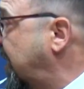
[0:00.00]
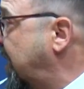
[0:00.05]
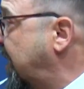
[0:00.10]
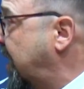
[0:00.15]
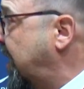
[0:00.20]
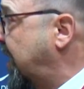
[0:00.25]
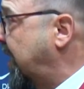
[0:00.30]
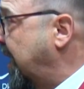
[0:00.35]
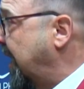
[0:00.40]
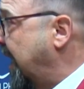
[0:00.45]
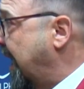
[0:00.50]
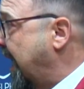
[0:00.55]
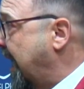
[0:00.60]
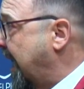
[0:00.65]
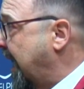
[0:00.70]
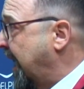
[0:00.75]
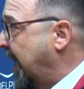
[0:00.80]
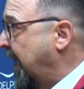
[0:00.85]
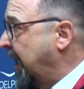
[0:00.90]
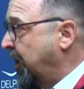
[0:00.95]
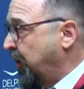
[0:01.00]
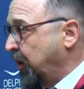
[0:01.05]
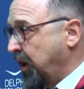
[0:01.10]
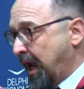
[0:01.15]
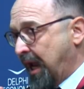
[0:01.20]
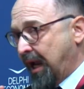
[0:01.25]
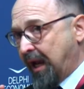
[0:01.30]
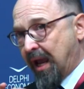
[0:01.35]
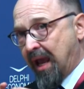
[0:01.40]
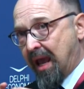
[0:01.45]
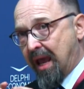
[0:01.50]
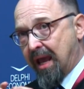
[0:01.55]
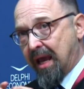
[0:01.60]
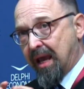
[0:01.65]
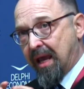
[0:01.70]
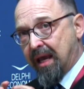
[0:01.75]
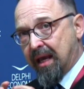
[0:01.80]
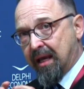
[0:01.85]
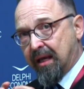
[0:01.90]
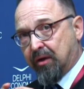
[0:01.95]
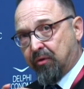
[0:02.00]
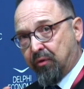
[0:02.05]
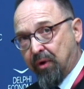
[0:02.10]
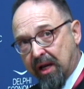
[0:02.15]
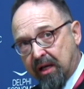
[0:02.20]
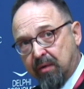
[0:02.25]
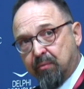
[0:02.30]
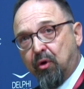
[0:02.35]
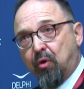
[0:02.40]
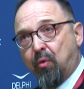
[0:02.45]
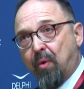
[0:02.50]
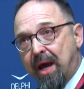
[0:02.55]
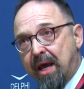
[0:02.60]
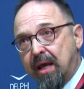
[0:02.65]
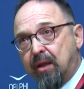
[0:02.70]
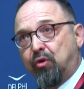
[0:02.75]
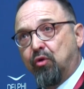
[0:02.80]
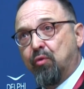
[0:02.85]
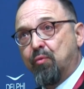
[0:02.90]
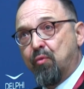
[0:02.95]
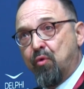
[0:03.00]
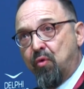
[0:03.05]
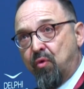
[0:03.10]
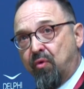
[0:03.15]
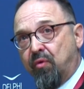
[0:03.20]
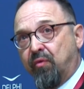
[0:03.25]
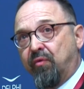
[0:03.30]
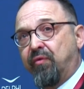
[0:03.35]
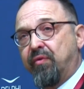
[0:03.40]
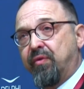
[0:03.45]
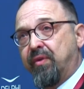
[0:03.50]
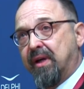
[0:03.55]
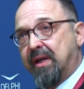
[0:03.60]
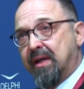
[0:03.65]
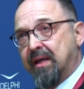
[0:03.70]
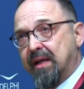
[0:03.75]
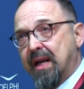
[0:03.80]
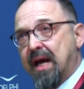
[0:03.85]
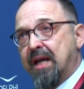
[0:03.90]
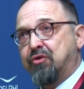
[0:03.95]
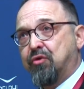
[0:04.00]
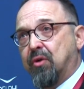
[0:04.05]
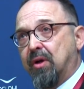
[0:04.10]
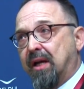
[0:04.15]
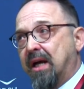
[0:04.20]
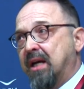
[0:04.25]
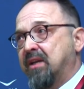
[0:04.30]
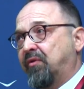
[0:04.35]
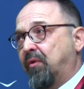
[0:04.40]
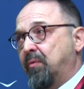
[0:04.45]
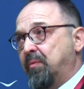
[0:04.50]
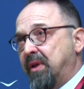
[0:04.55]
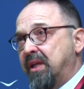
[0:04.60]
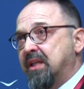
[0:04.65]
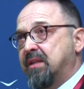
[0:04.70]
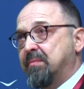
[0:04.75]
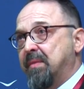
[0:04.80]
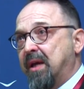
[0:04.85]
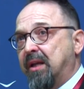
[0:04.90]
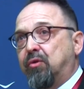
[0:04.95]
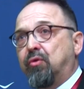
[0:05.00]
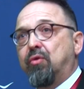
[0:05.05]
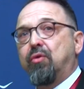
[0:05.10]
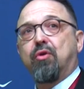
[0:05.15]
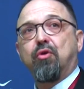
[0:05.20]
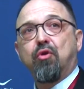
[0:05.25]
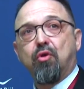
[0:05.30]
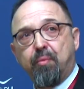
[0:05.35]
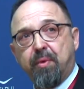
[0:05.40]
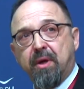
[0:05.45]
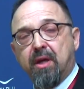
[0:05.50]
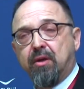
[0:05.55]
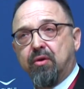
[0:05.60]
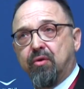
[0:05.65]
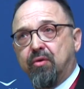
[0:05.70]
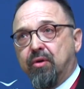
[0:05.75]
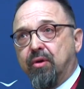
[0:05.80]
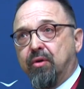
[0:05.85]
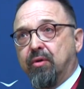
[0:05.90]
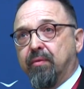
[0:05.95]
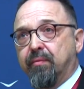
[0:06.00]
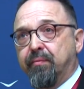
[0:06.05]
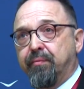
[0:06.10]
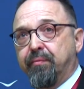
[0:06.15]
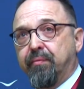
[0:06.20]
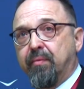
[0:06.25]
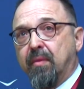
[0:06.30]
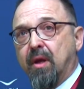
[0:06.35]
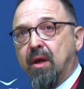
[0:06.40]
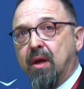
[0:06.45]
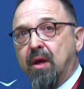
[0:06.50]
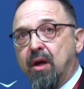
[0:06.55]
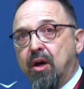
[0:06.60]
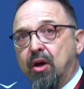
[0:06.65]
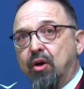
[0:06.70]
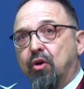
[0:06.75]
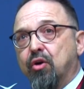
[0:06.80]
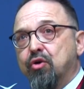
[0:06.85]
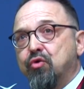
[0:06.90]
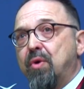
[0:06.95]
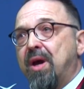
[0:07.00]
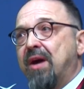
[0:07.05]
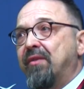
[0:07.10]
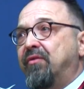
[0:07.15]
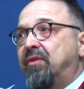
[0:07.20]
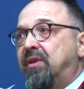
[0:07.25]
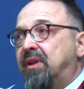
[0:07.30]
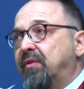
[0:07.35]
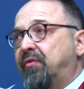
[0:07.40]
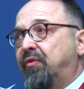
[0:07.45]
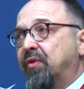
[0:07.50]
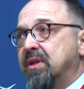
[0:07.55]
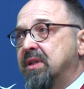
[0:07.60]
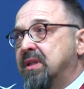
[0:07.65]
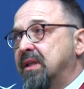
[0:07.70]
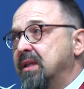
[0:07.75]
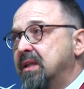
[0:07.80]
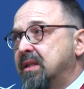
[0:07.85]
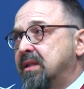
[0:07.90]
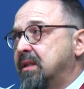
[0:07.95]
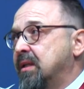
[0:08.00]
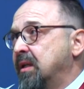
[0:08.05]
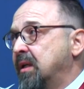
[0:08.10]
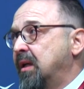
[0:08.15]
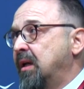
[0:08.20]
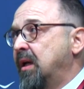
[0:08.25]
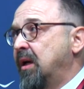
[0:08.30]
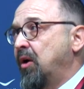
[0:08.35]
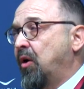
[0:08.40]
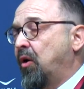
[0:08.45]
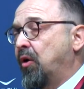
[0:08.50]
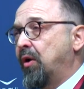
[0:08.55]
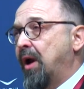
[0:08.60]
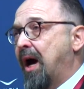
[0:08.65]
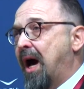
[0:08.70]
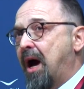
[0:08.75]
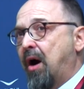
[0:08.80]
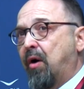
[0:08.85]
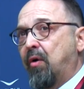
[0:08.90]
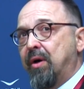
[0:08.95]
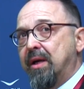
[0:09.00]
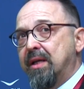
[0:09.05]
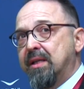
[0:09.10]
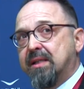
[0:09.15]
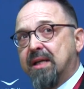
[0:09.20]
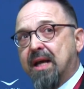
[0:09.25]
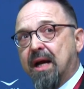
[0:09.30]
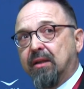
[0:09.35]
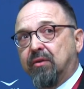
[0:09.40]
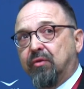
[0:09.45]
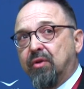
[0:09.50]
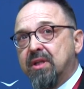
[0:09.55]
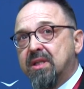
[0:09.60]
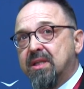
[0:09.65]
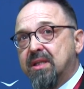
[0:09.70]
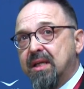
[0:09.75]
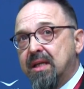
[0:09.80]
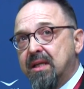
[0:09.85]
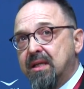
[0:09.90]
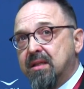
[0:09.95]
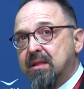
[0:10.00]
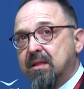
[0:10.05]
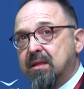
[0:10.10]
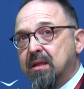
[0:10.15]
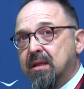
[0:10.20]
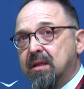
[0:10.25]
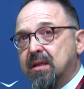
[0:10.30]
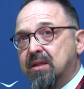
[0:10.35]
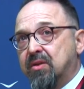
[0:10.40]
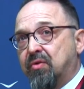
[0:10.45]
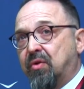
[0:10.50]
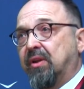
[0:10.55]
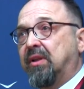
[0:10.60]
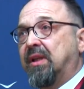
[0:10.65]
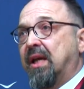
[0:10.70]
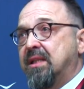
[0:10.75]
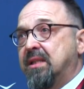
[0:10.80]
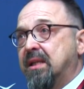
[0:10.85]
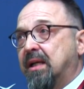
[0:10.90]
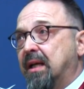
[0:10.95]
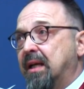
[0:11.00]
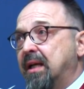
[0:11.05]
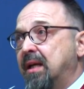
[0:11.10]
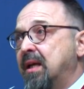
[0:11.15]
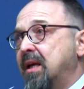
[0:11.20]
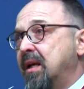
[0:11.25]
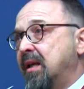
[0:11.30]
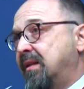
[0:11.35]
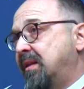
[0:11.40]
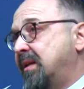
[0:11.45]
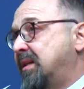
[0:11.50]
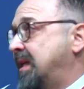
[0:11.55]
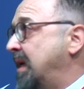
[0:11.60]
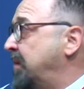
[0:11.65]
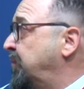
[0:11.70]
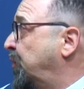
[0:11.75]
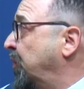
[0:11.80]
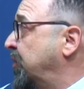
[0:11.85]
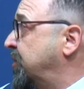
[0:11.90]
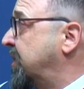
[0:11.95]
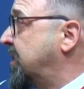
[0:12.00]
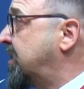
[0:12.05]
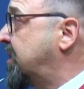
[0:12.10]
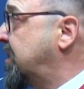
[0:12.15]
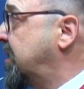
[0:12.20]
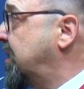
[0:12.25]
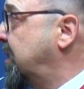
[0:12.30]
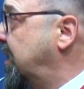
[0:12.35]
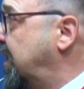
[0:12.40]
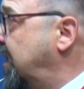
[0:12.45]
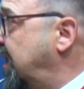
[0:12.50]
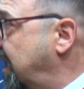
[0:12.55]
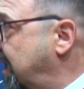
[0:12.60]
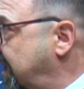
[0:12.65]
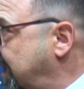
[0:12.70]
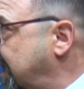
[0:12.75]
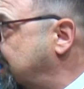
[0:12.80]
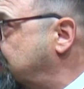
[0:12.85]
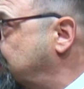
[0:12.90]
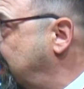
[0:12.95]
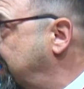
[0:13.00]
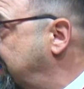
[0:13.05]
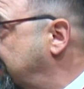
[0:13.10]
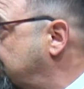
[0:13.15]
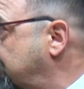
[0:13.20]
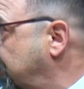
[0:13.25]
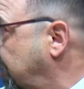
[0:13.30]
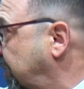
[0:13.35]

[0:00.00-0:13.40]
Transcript: a credible way to move the natural gas from the East Med to the European Union. Because we have differences on how each country sees strategically the same projects. And that's why they're stalled.